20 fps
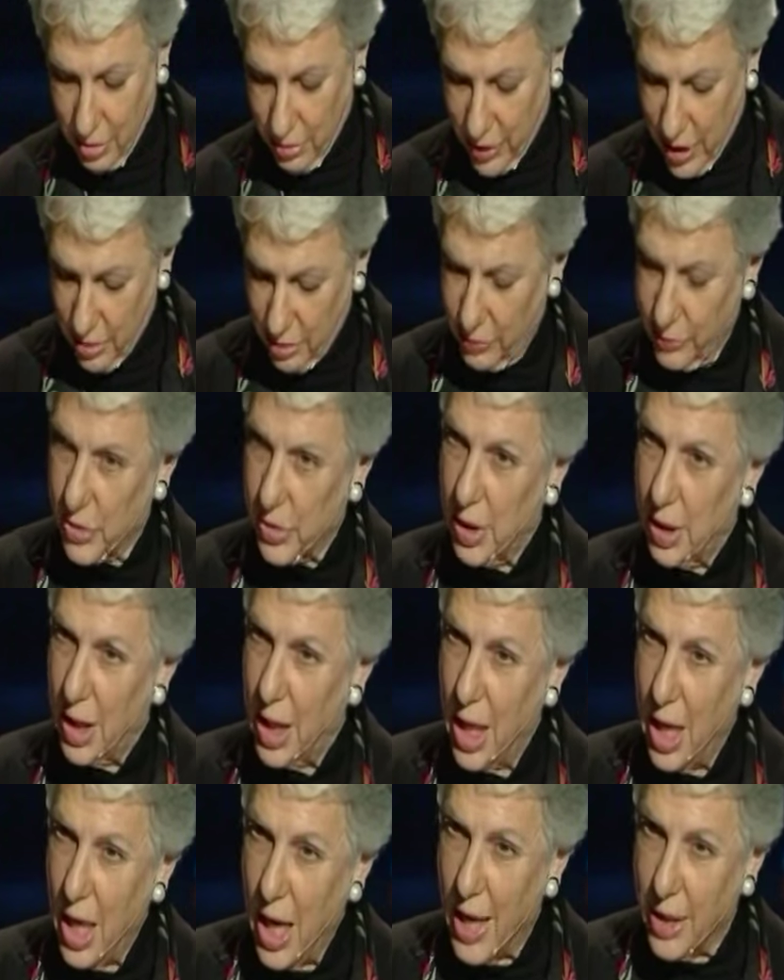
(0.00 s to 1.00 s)
alters the tone
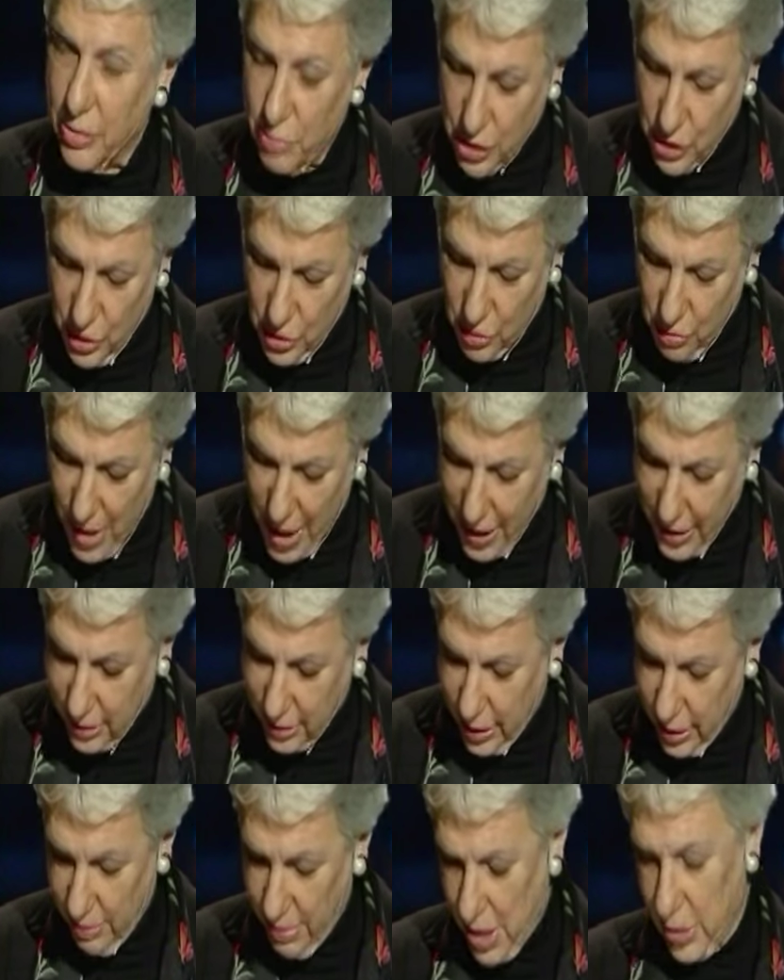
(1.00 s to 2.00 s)
and character of controversy,
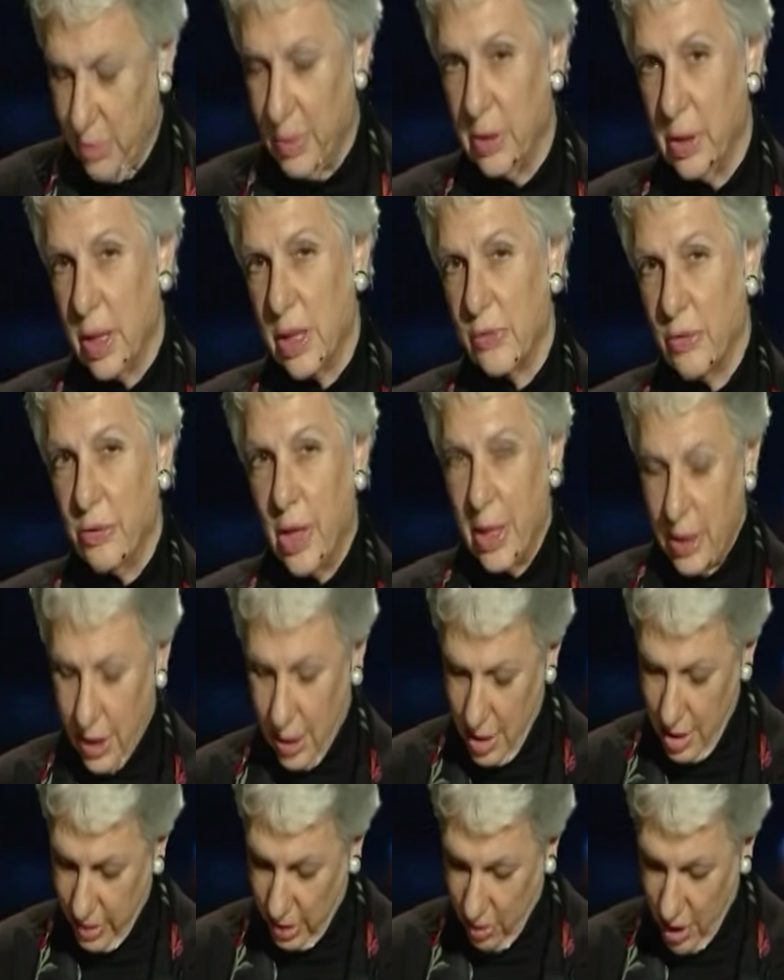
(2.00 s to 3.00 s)
and enriches
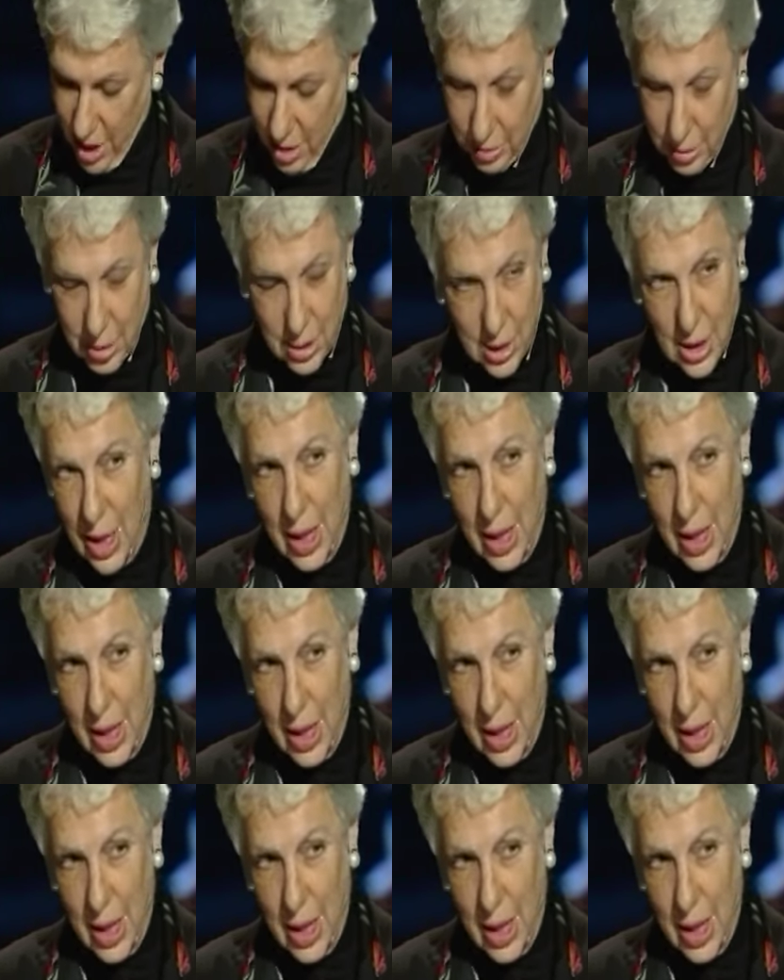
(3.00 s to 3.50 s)
dramatically the possibilities for